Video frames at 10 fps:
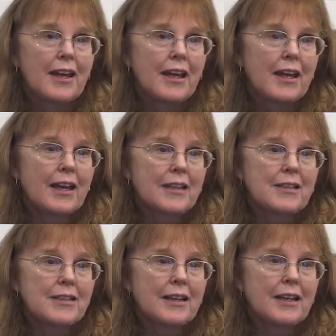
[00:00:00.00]

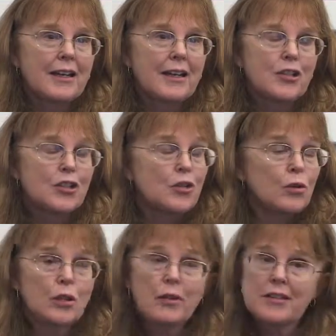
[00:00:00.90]
And it just
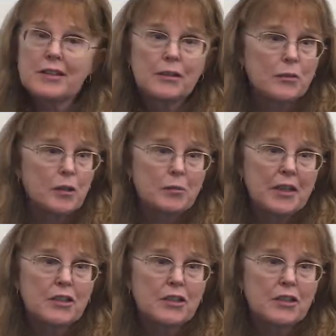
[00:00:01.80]
totally resonated with me.